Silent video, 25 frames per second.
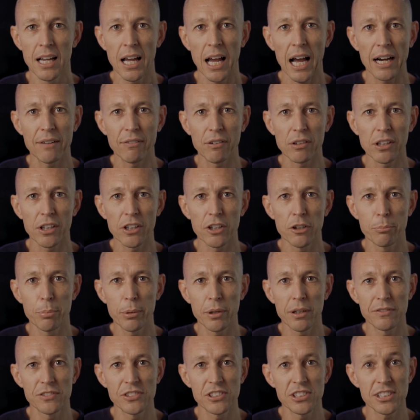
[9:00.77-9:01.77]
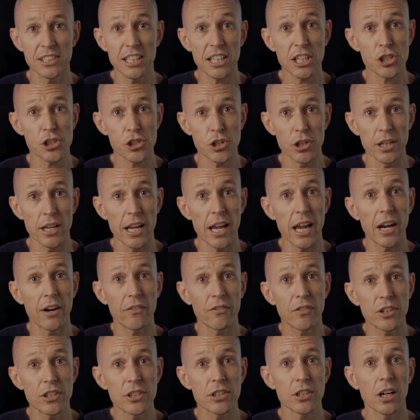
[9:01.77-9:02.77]
have a little bit of stiction
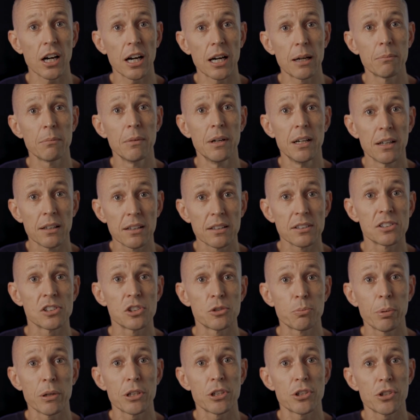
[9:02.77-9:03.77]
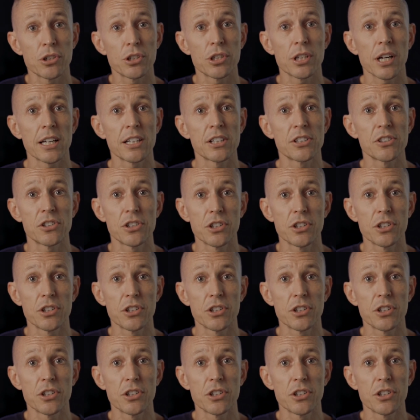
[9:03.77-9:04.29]
every time the suspension changes